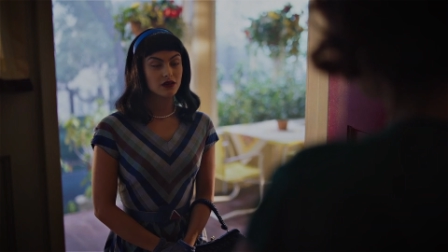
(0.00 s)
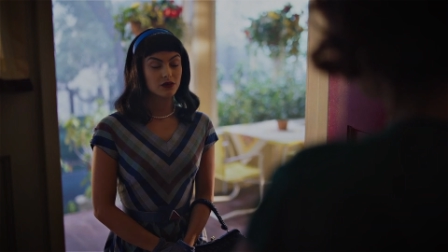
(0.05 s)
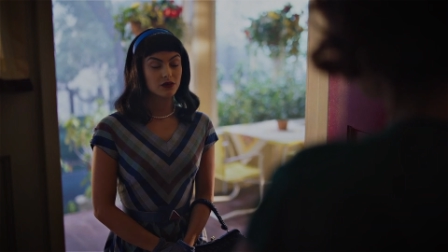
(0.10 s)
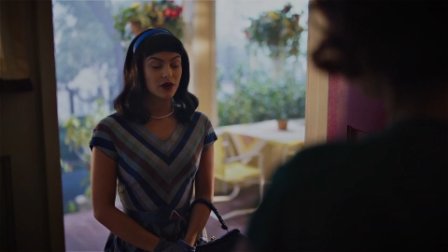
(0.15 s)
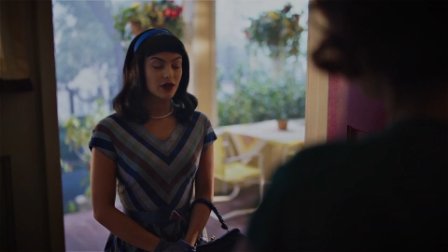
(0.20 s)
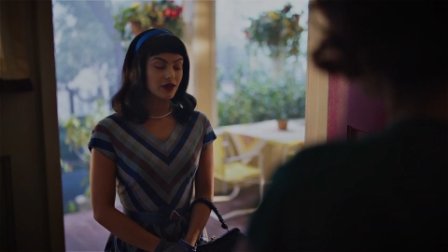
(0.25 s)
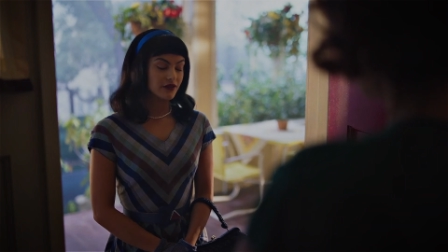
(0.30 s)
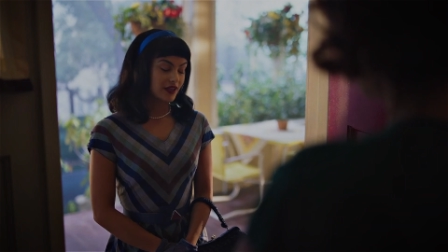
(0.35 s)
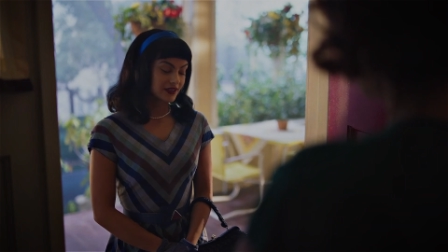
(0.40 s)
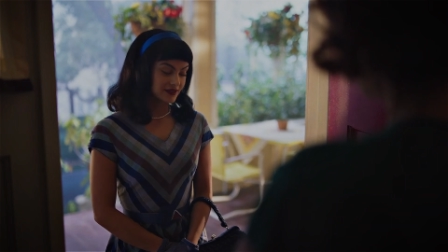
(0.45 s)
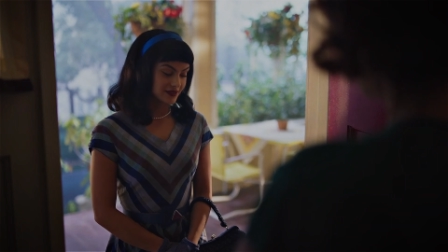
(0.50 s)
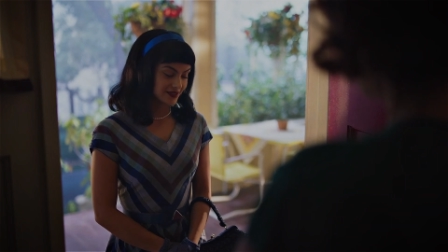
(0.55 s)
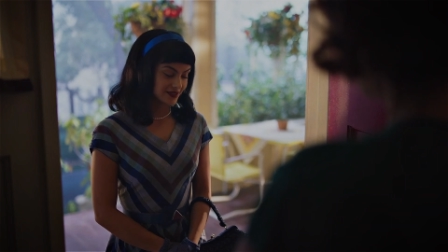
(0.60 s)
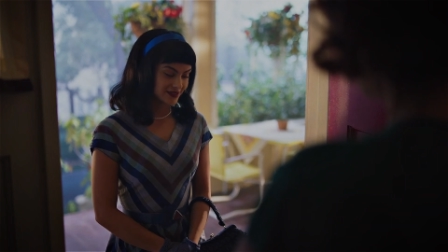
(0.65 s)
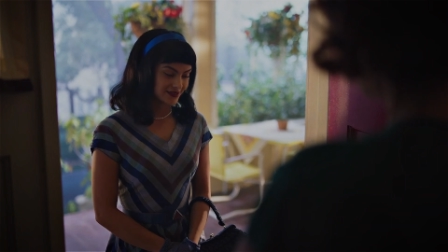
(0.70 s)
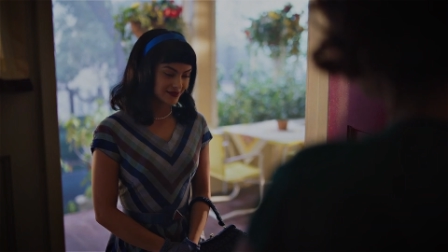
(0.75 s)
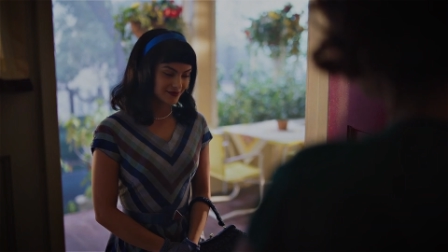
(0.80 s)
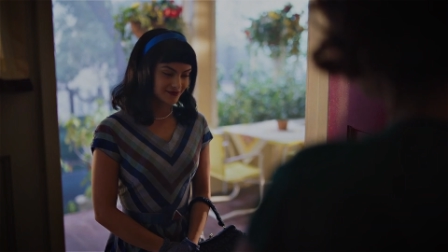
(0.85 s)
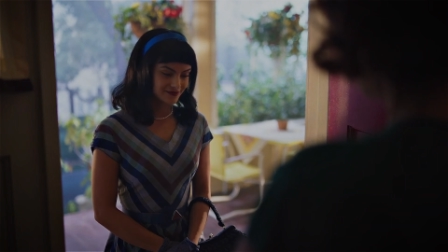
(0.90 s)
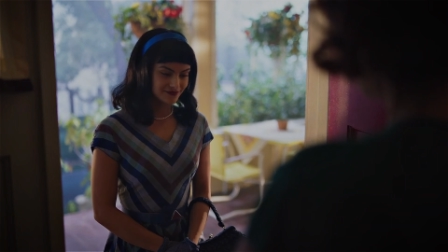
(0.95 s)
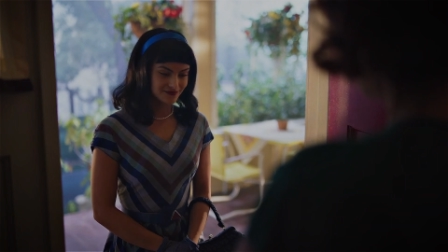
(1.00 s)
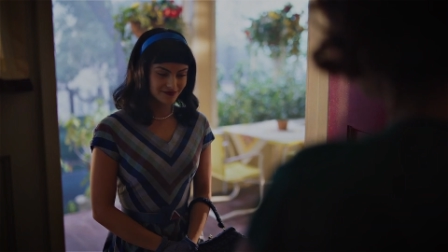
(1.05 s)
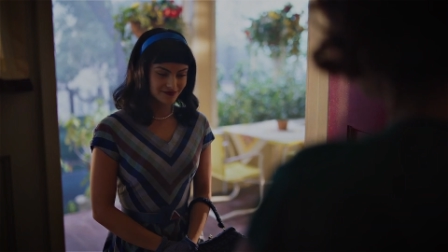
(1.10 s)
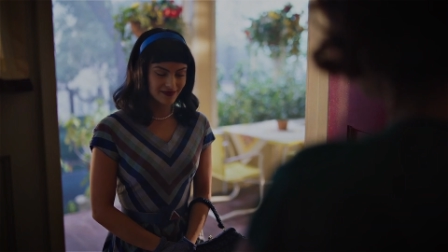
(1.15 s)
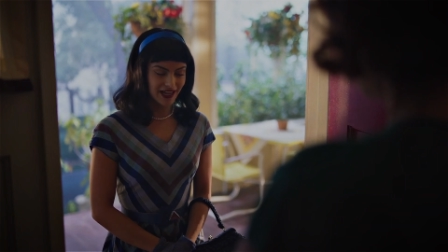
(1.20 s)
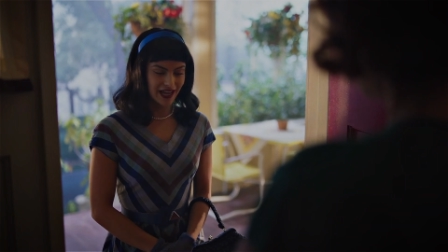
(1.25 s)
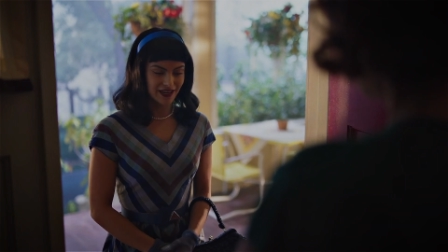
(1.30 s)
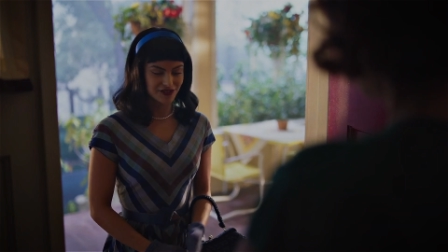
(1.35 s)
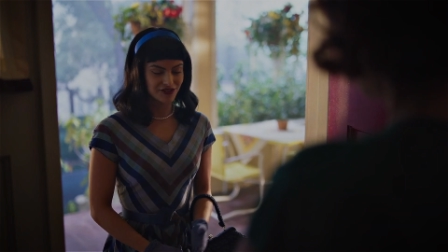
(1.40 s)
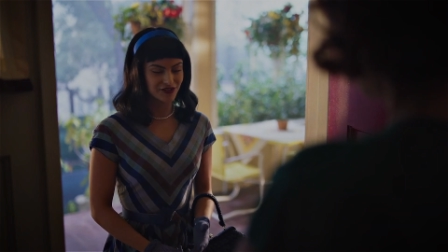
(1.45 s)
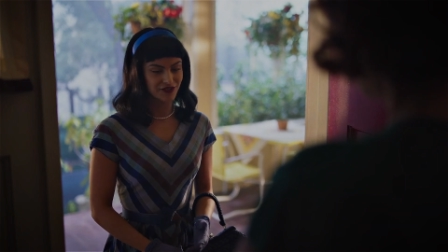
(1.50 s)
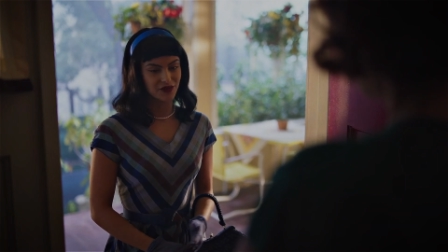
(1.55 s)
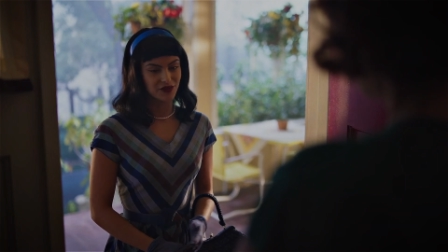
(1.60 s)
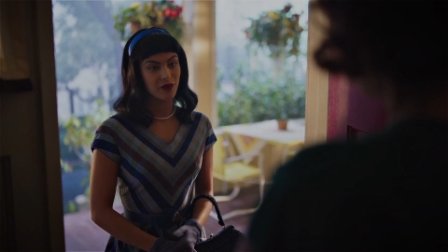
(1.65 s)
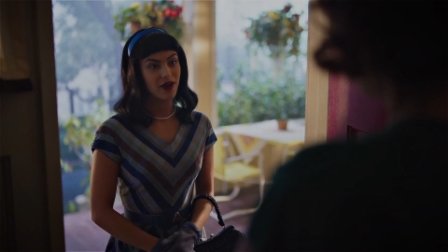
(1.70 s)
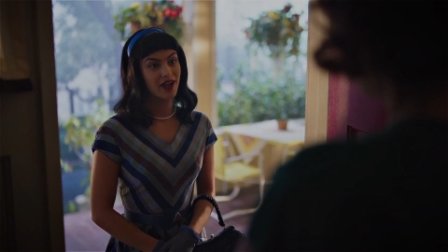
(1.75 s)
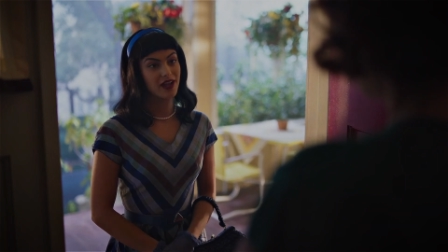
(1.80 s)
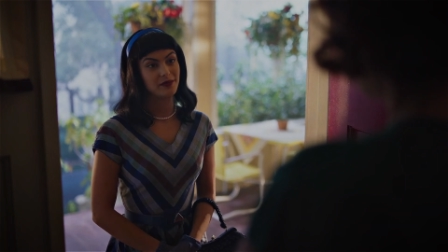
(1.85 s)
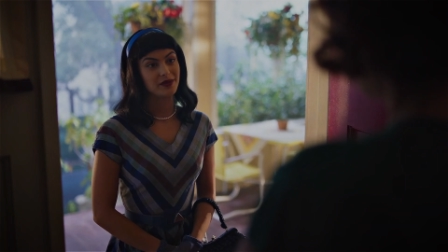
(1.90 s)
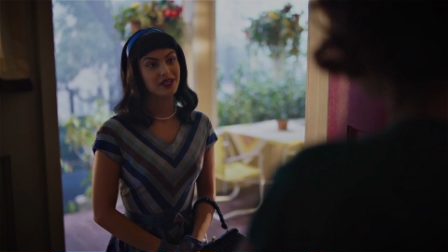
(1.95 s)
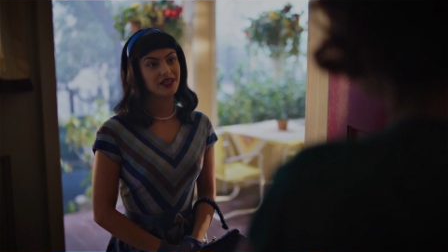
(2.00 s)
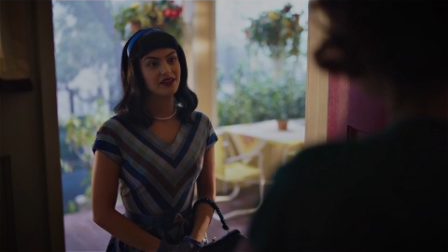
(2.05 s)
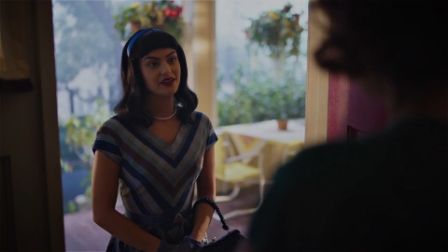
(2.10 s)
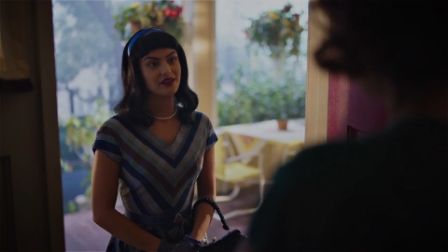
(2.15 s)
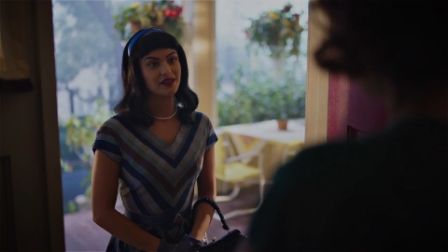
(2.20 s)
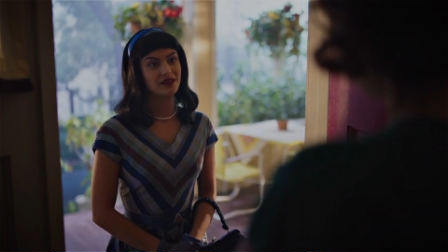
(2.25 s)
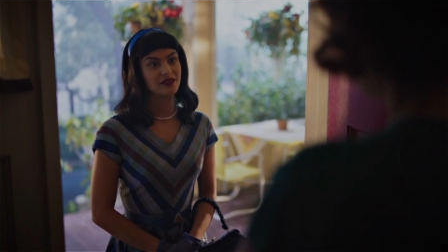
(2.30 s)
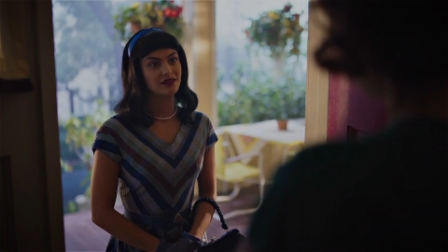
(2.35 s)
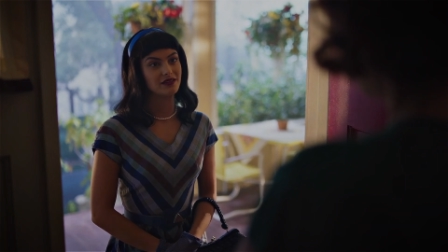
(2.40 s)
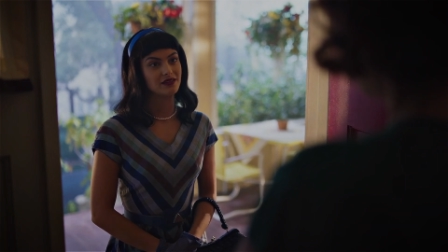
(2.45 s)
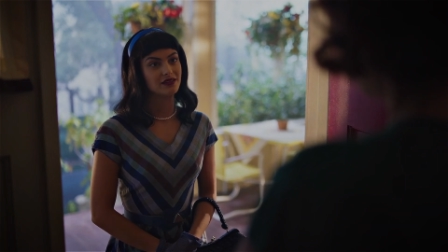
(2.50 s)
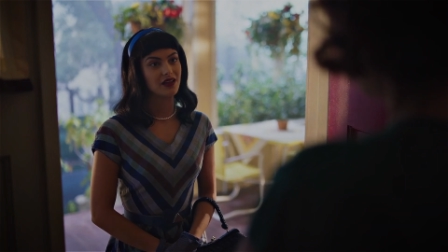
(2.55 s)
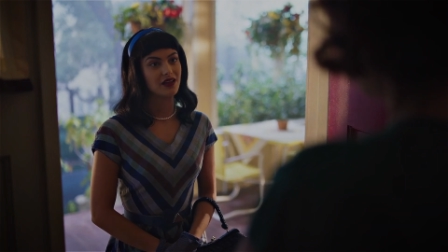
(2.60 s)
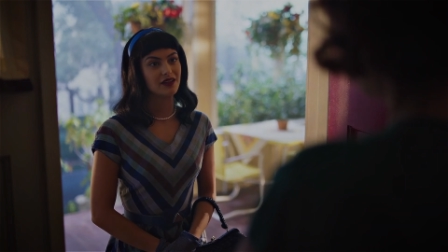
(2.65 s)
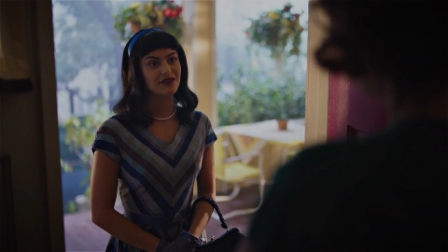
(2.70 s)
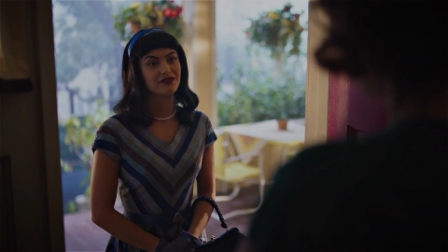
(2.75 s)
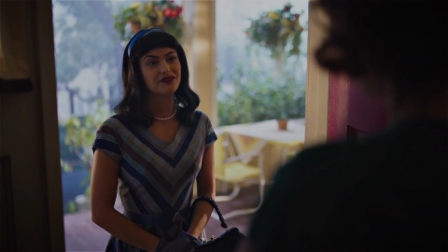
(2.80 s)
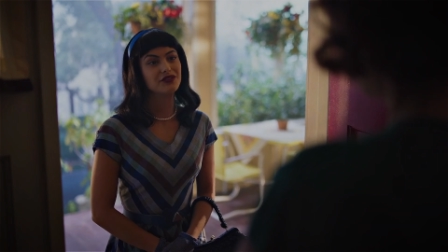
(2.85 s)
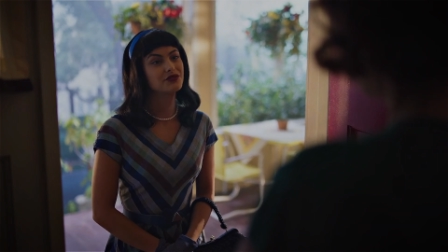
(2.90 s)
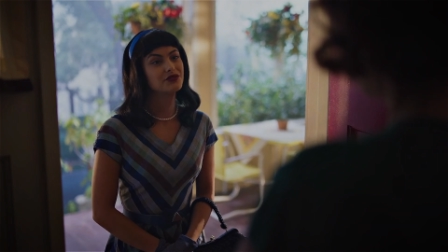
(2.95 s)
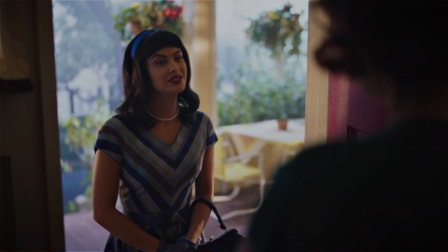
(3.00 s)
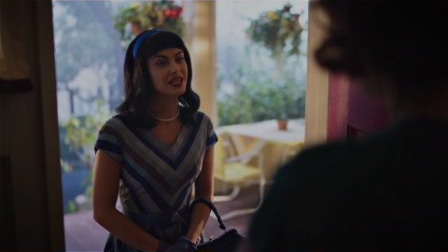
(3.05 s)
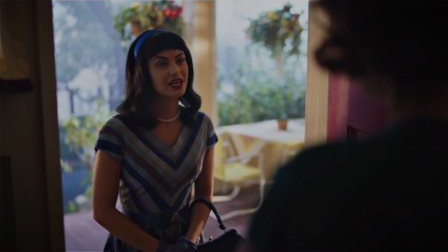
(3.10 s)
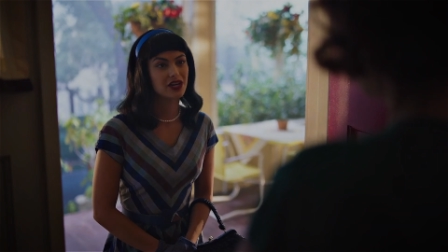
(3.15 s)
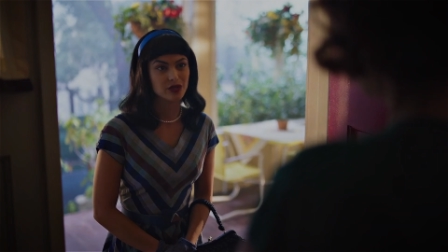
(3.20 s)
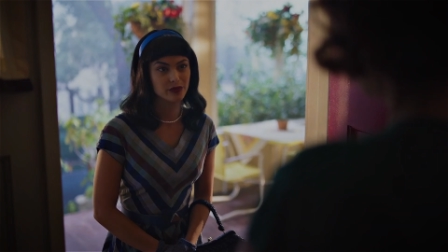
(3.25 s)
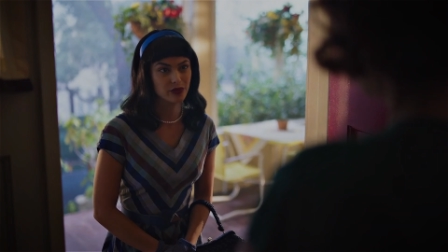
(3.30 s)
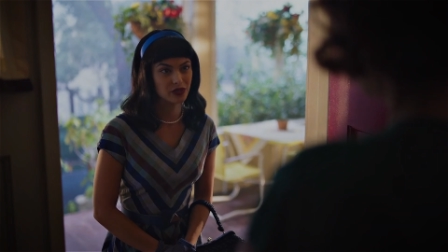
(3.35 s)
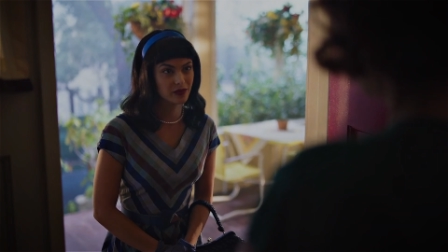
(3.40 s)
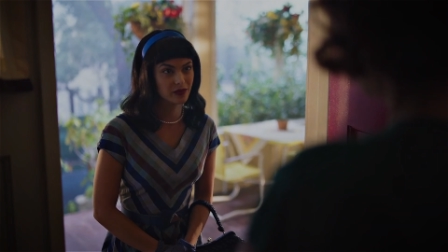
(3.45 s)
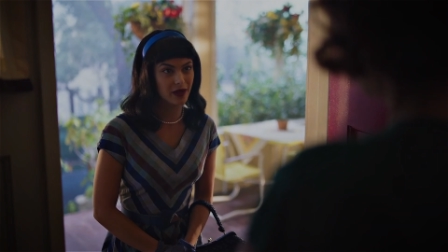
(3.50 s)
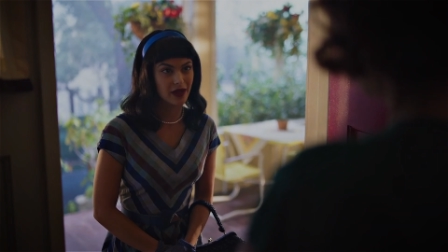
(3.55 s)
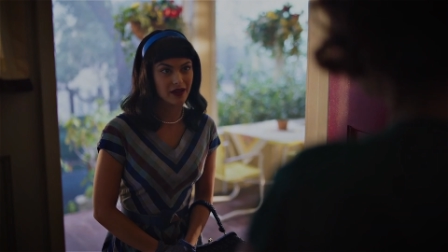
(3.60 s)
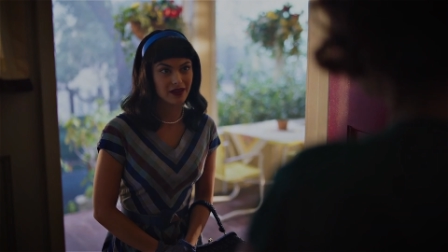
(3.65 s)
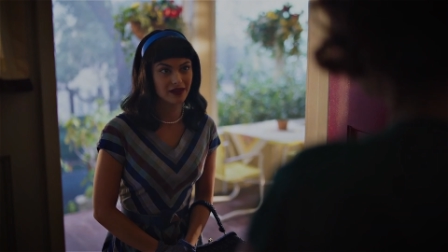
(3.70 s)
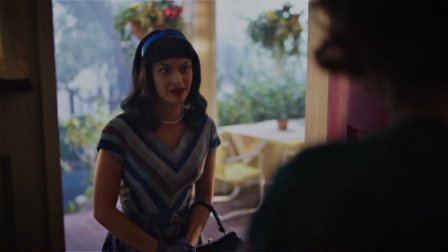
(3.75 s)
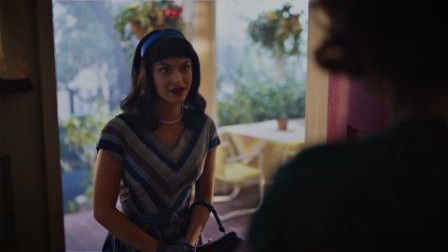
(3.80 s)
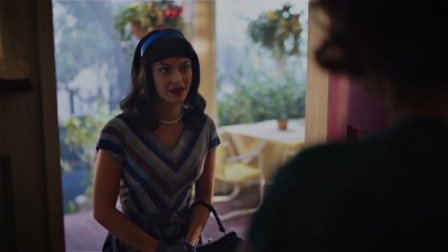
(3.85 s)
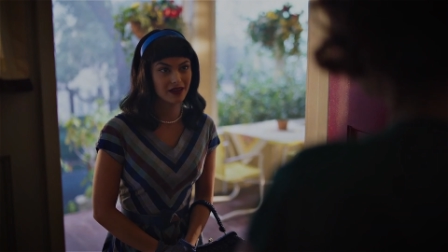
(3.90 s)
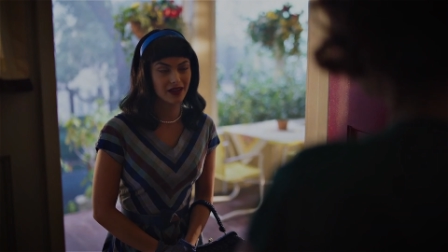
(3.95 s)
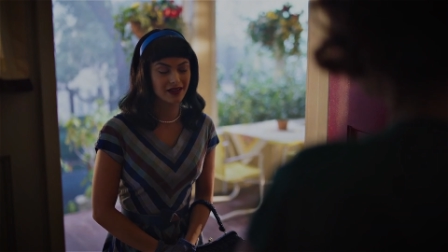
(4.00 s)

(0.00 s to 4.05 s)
Well, that's actually why I'm here. I feel terrible about it.